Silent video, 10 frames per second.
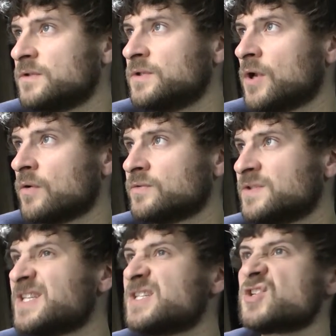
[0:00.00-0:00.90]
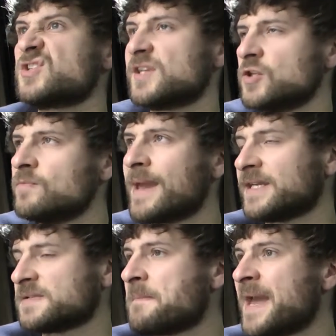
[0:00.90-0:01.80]
you know, the decisions that you
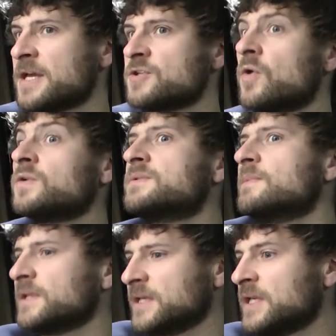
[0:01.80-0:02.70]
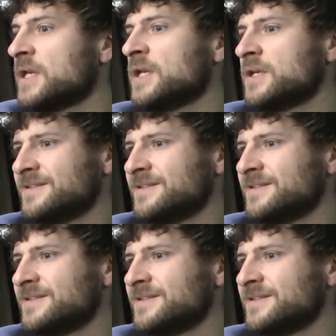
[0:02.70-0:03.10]
make as a band ultimately